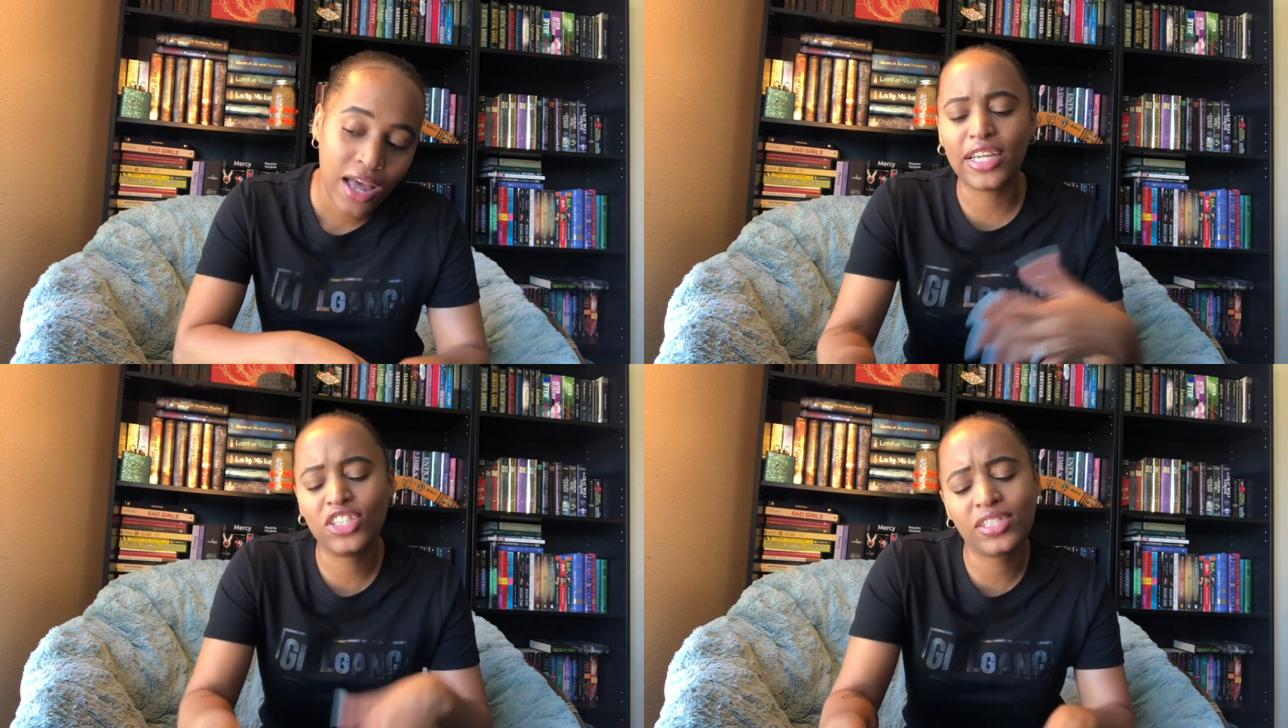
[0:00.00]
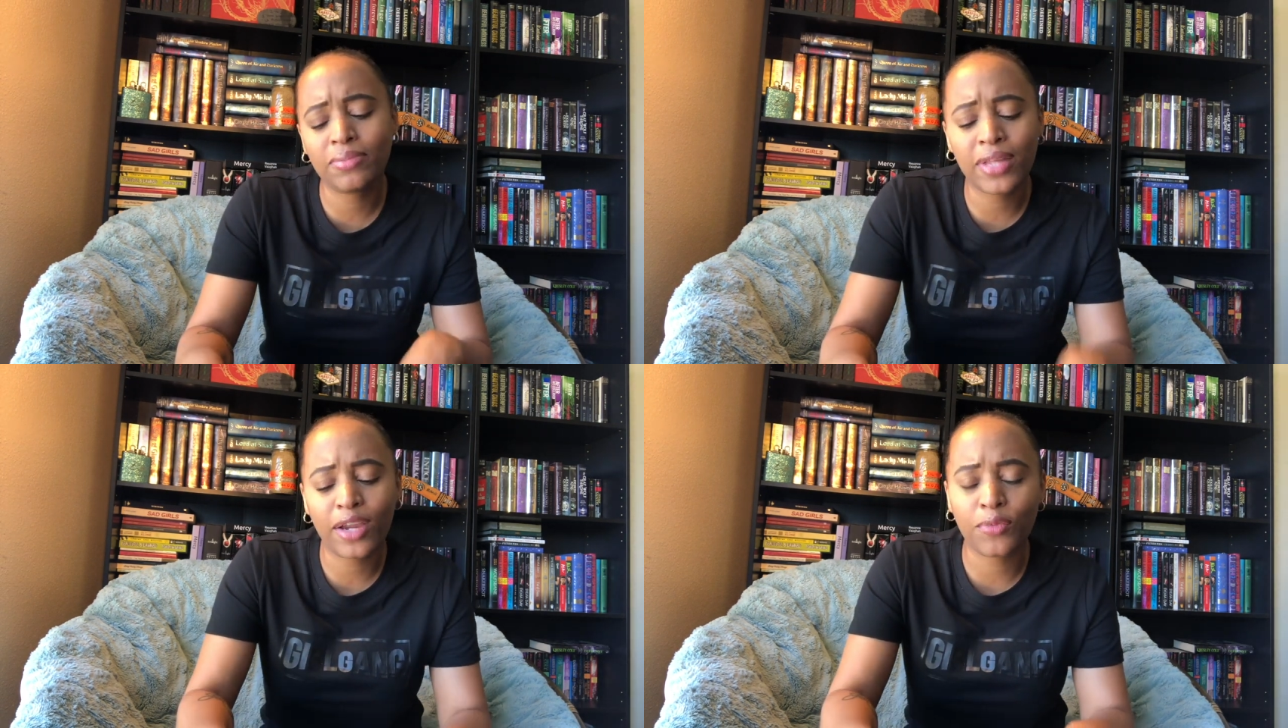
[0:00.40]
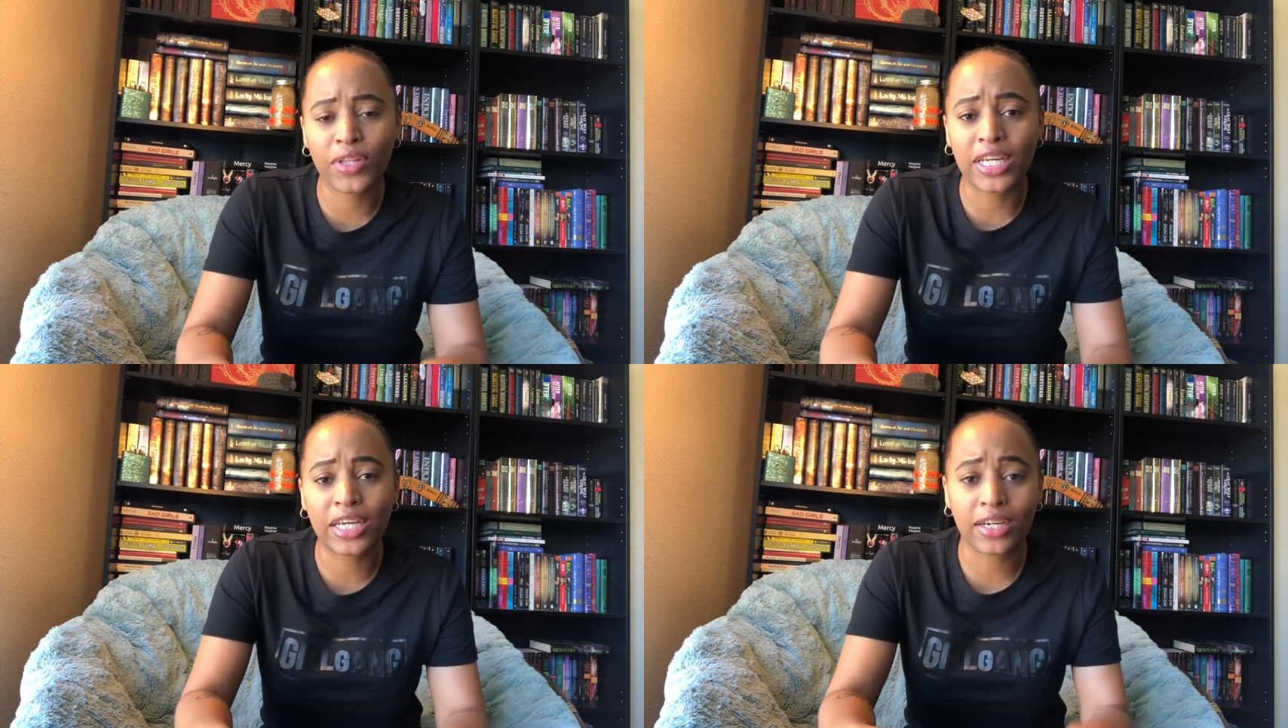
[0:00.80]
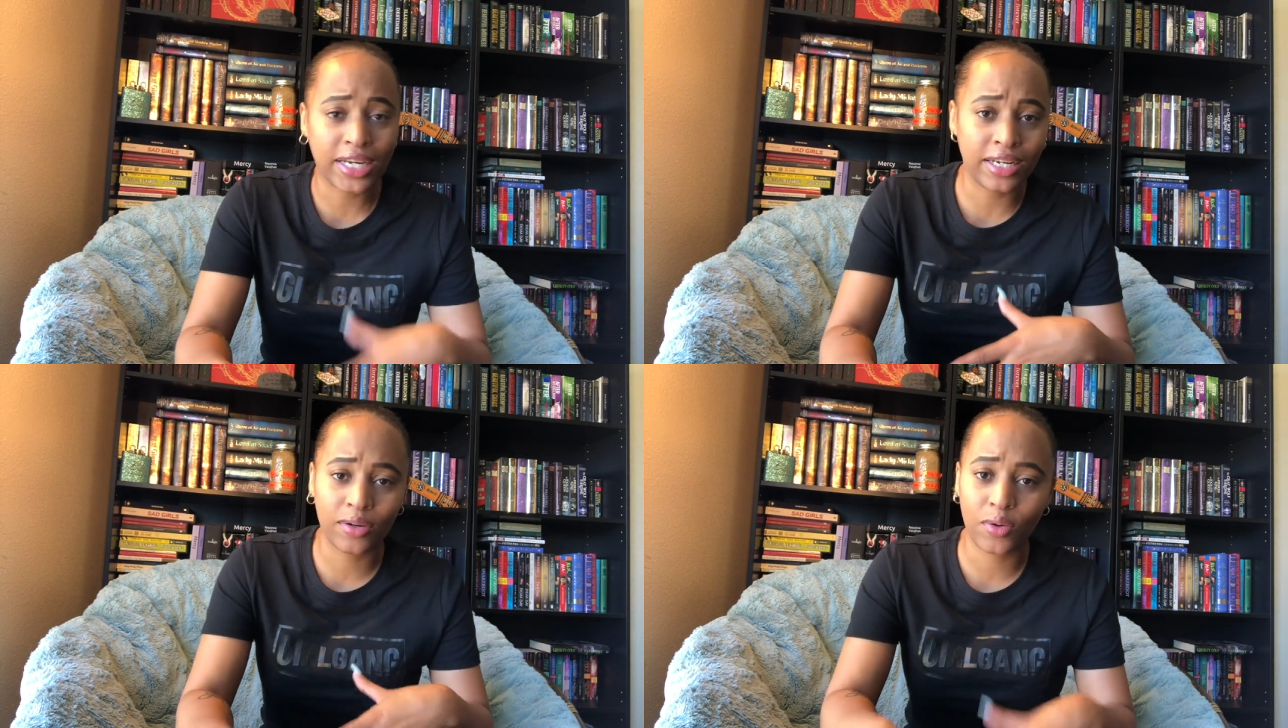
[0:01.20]
It just seemed like a really
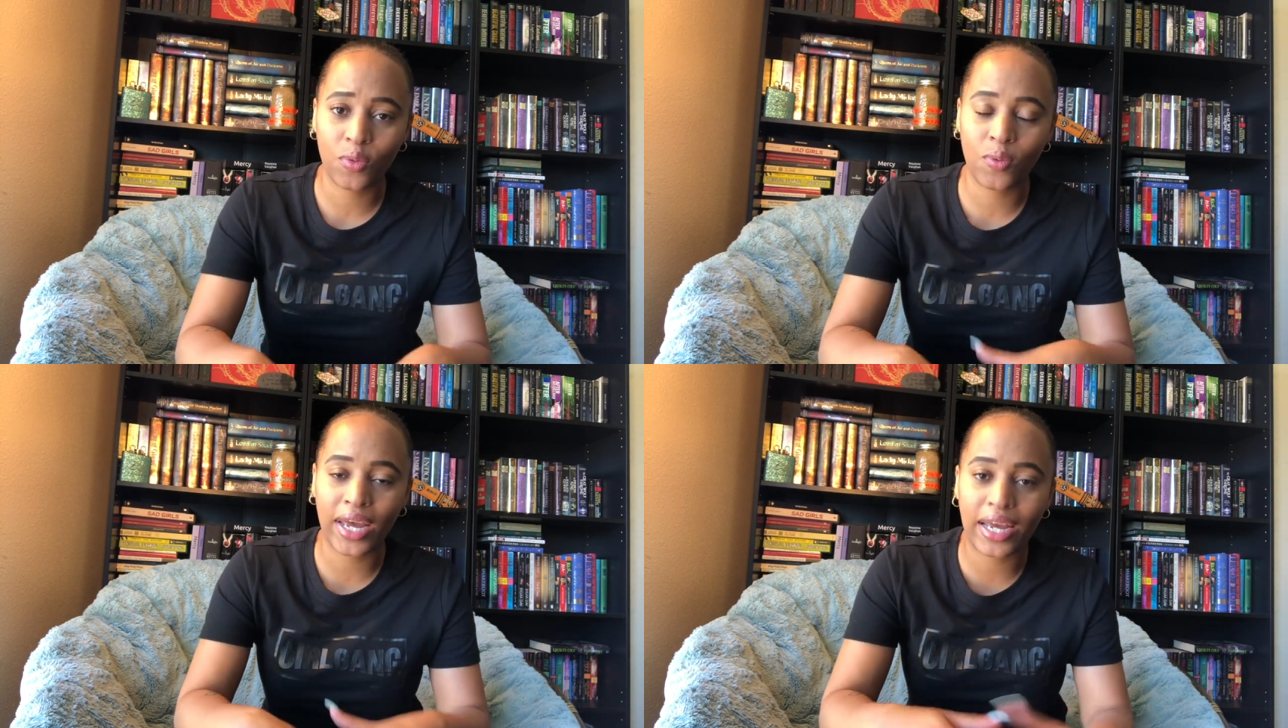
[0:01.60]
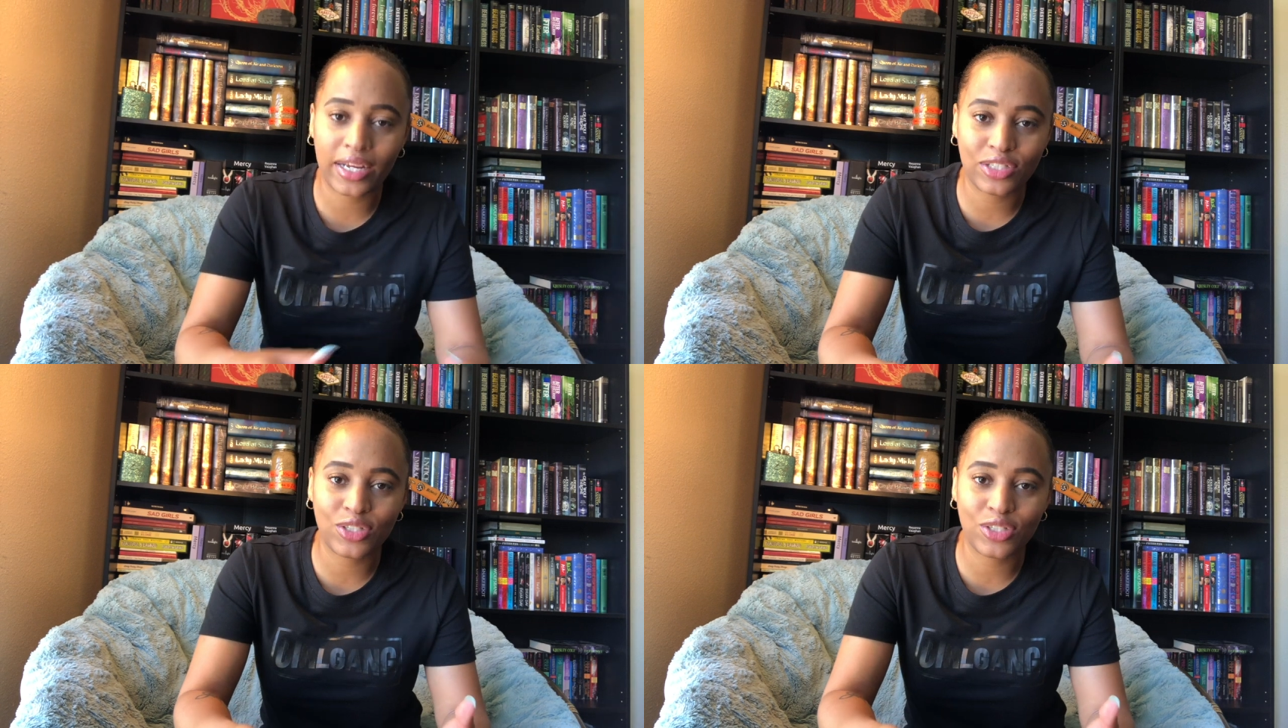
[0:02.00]
good way